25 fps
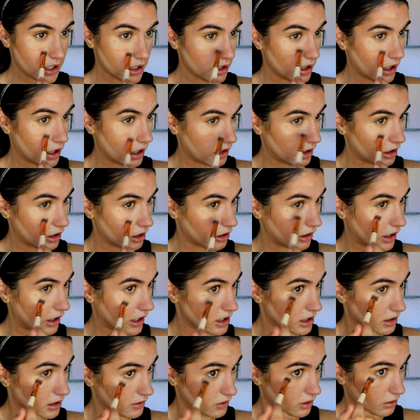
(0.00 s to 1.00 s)
can colour
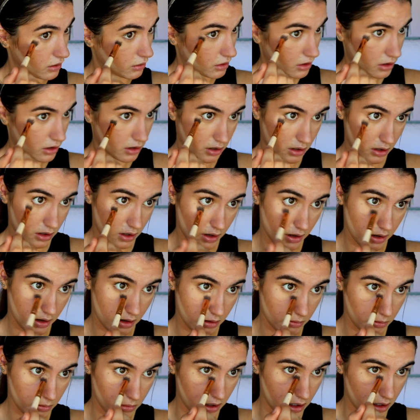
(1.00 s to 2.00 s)
correct if you want
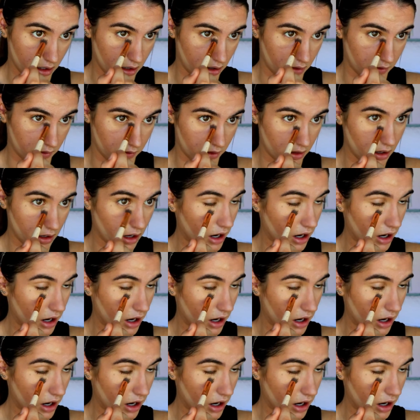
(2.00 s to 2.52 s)
but I don't,